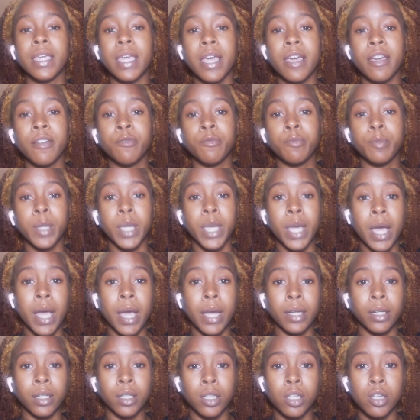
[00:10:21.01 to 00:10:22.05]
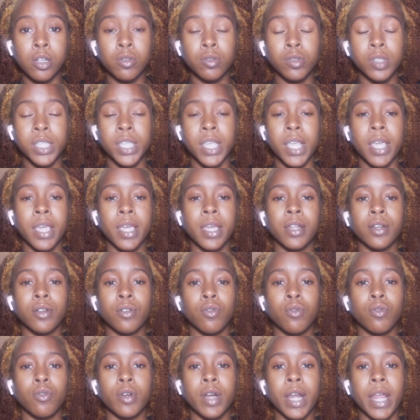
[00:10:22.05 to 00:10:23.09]
FBI closed in
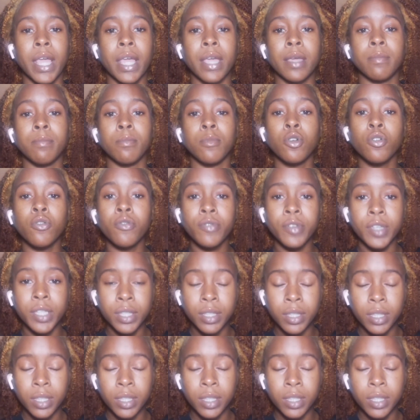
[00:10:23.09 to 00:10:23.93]
on a movie